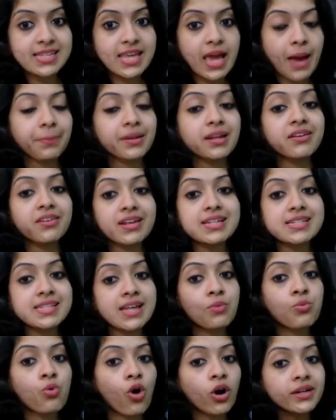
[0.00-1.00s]
Capillaries
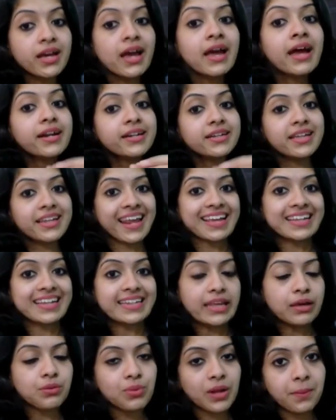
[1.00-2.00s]
are what
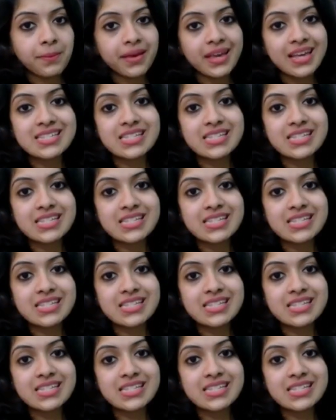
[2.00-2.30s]
directly will be in